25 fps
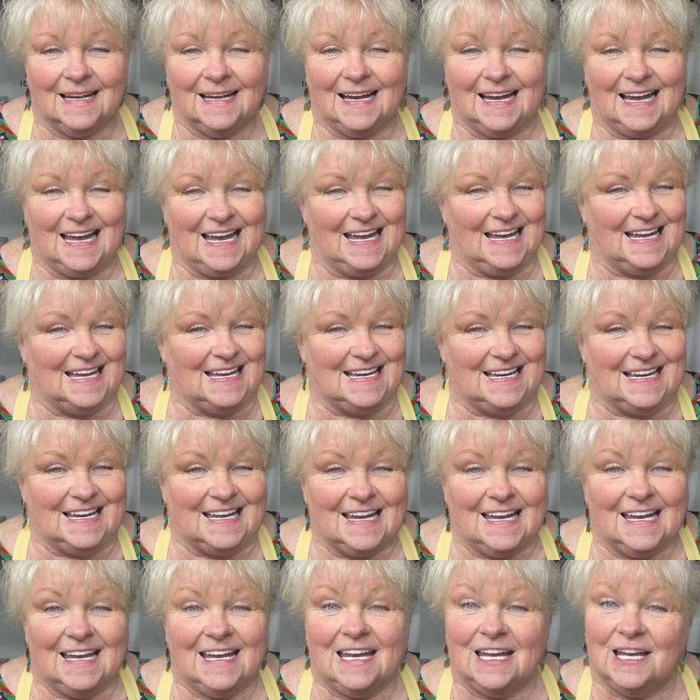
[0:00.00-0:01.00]
and
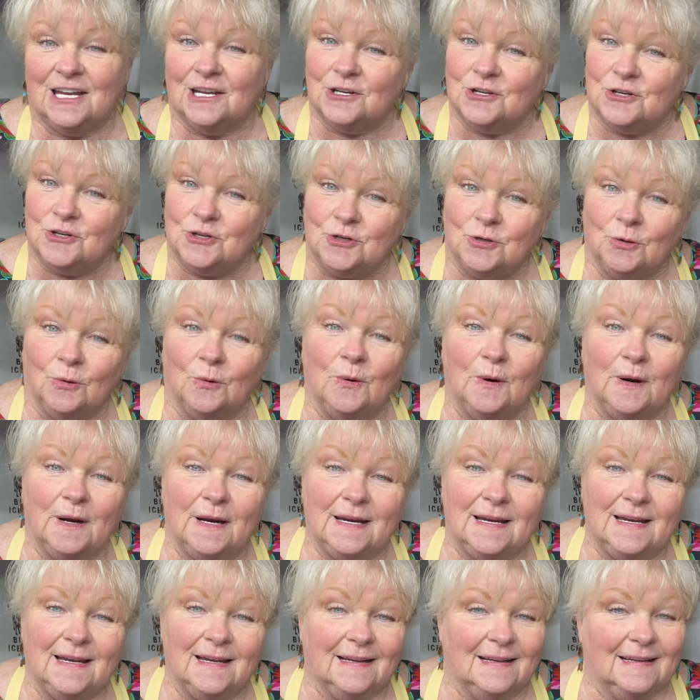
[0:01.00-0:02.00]
enjoy,
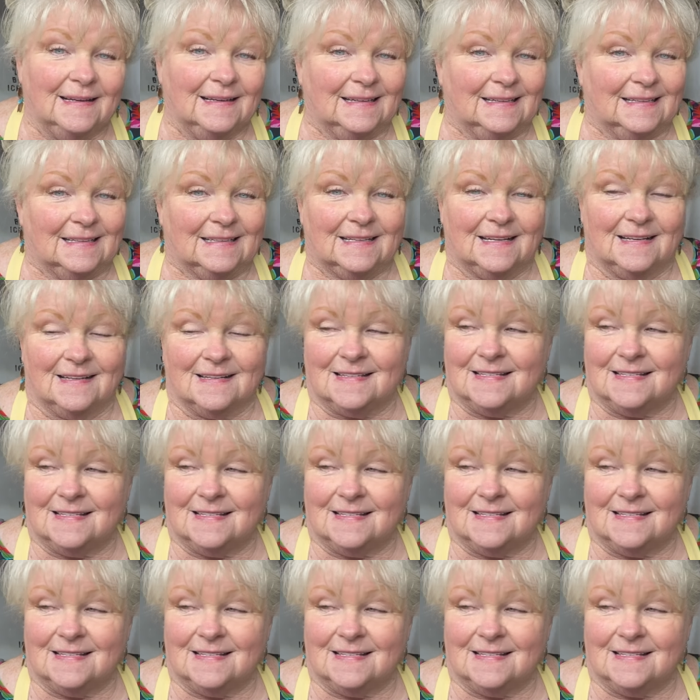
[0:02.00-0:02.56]
because